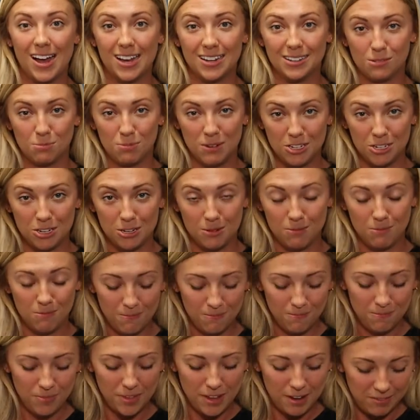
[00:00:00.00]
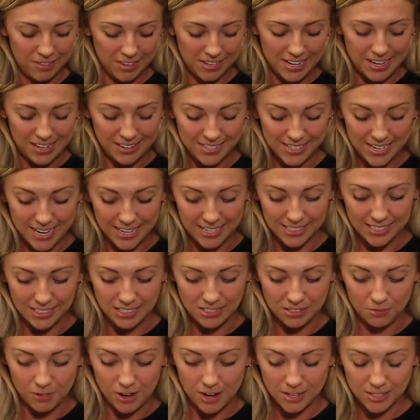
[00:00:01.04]
as bishop of the
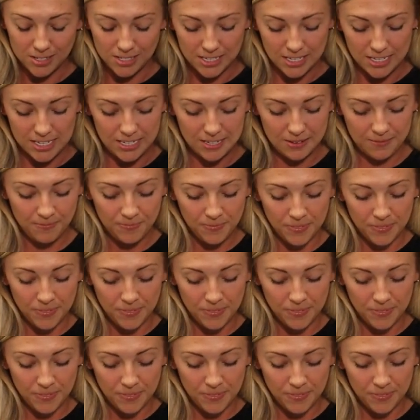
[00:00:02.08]
Diocese of Austin.